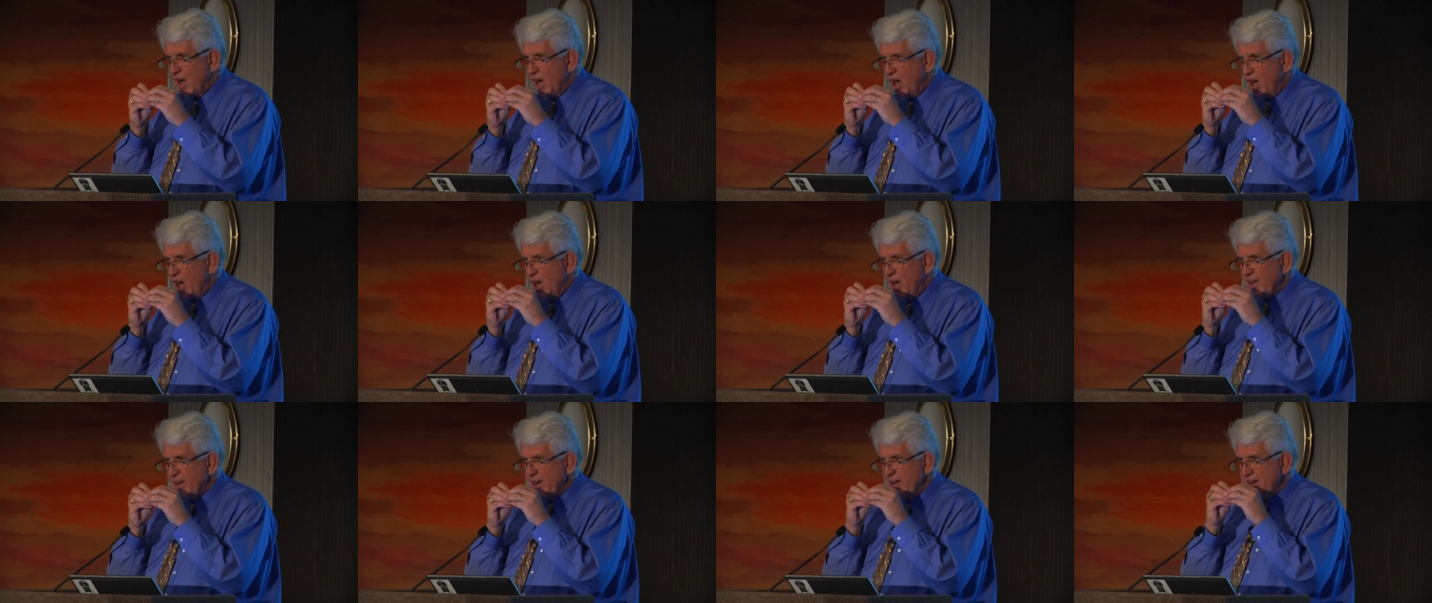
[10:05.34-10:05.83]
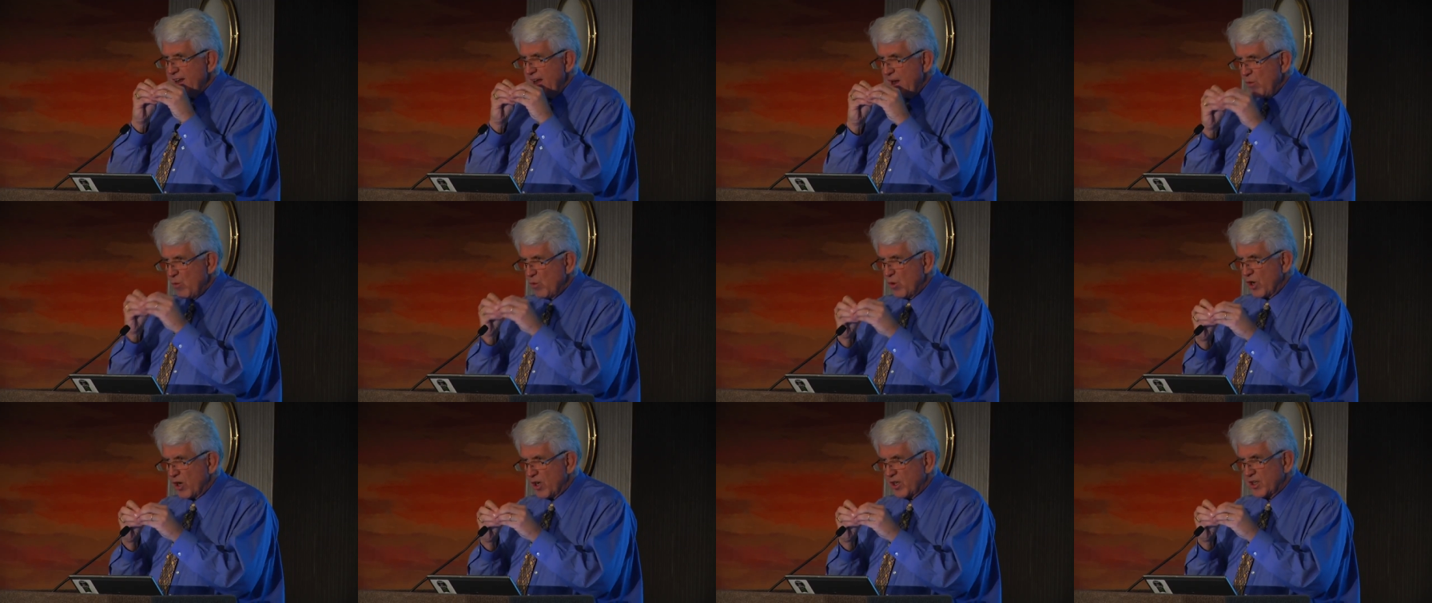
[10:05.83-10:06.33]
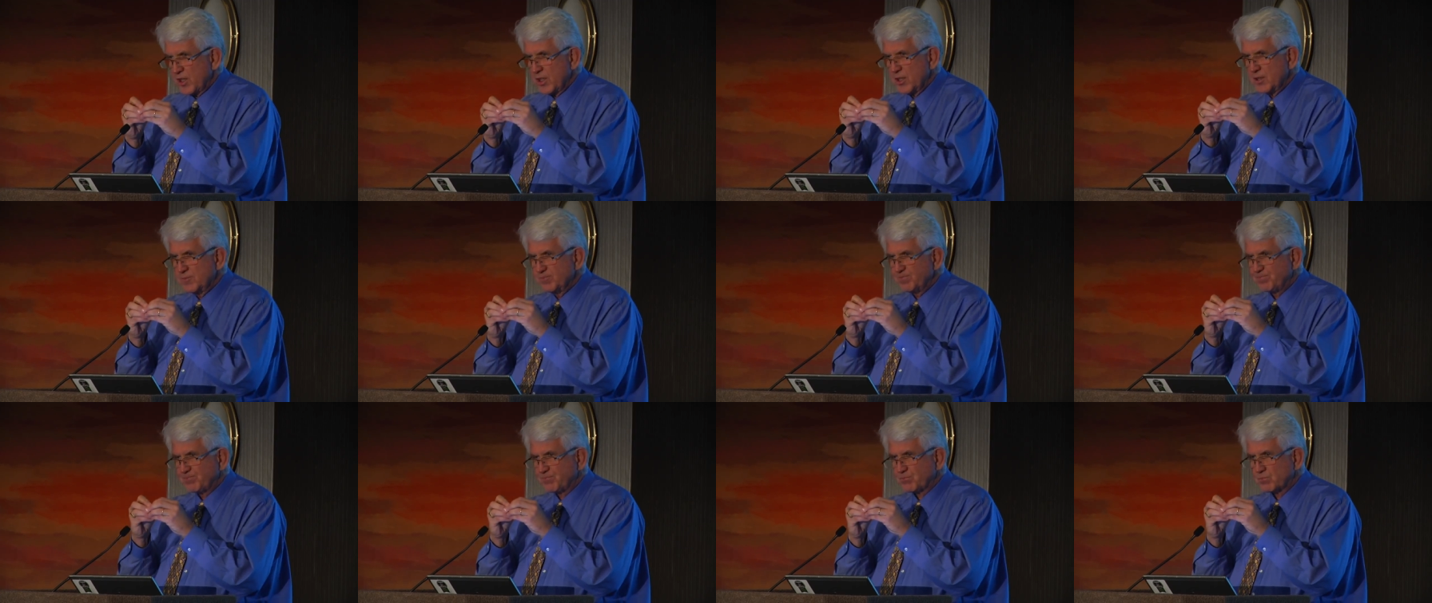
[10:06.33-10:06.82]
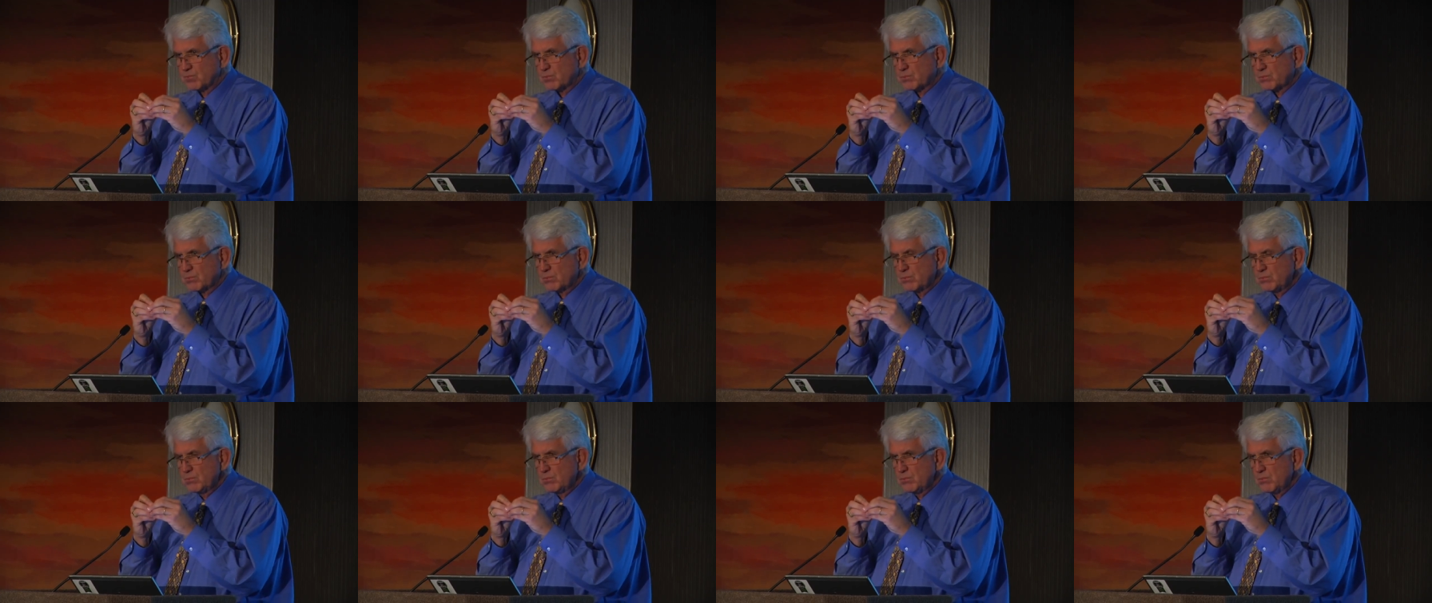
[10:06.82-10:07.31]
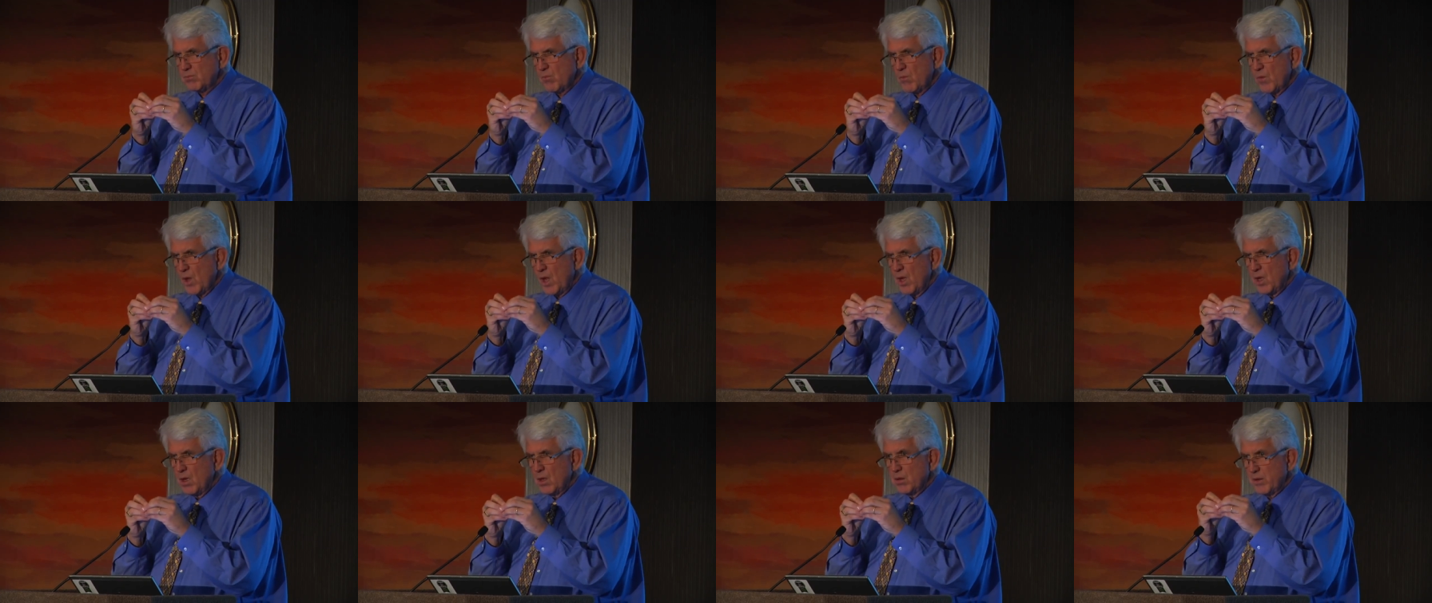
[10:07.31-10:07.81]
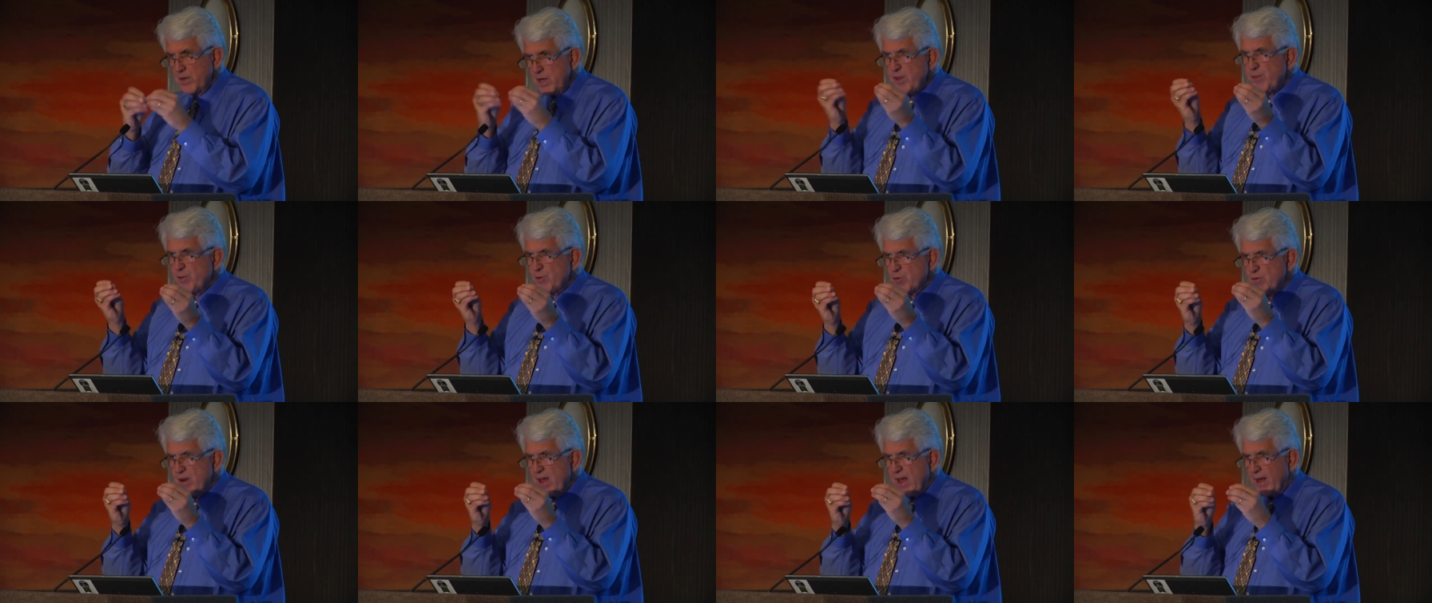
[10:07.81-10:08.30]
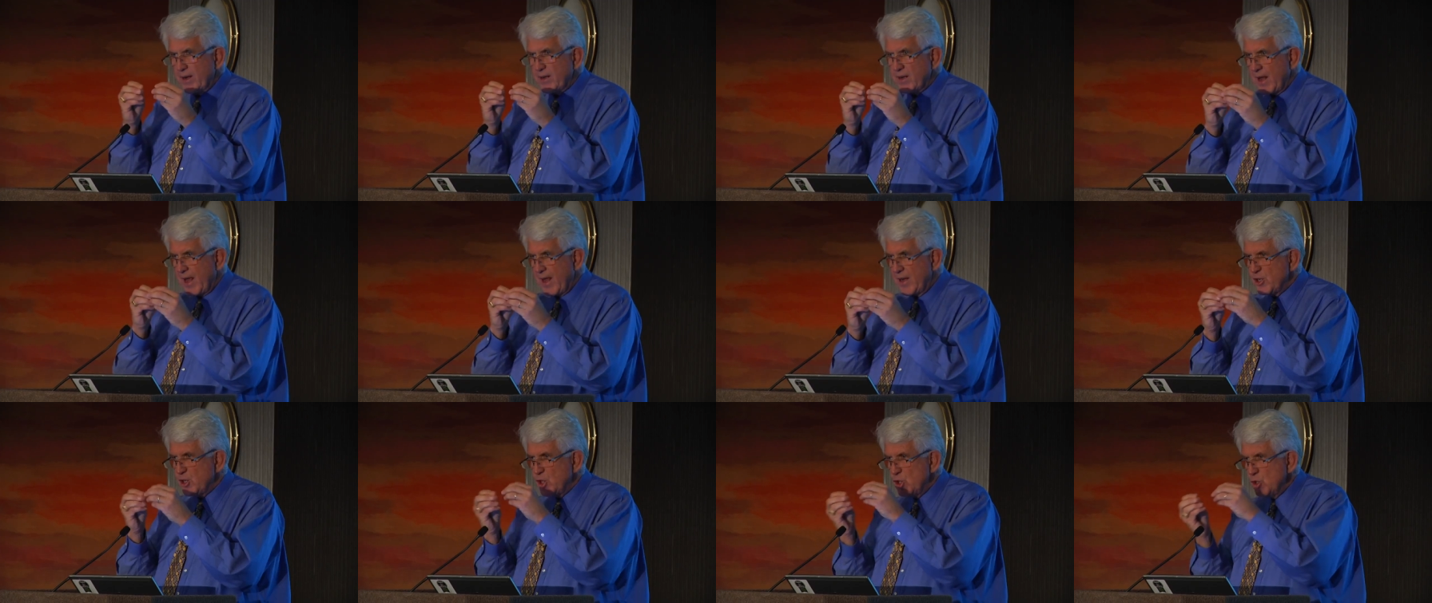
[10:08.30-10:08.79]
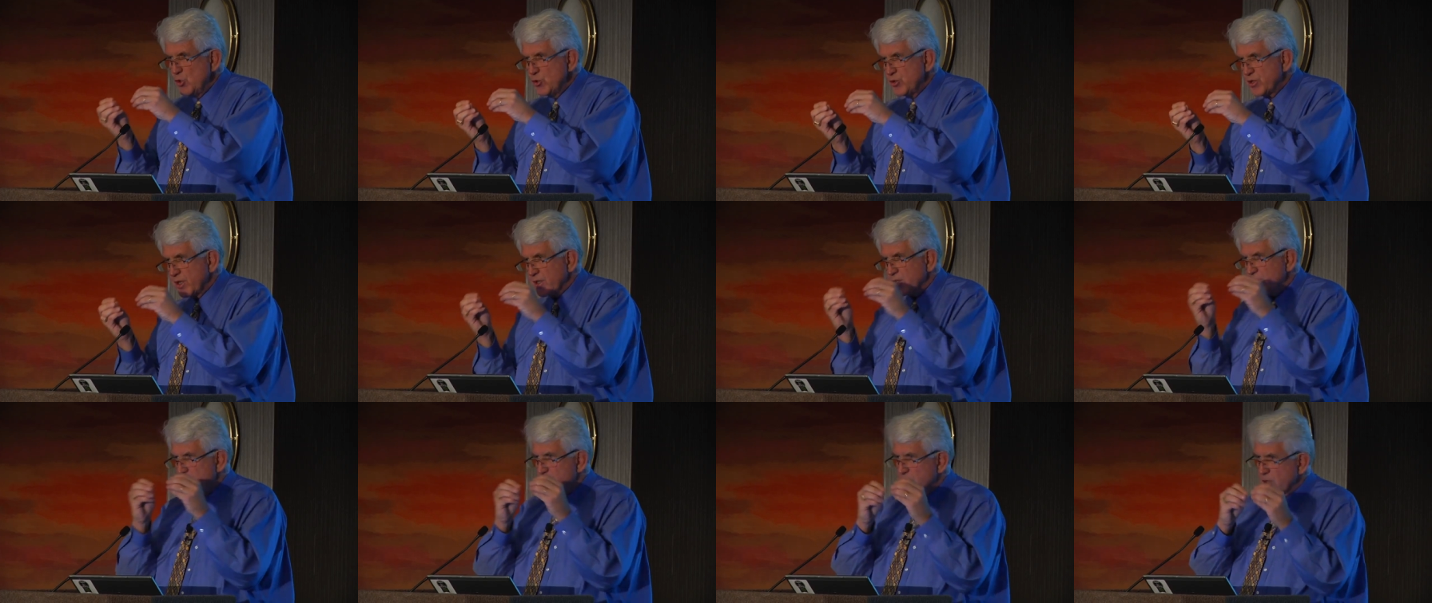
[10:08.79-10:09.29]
on a network, Ethernet, and use it.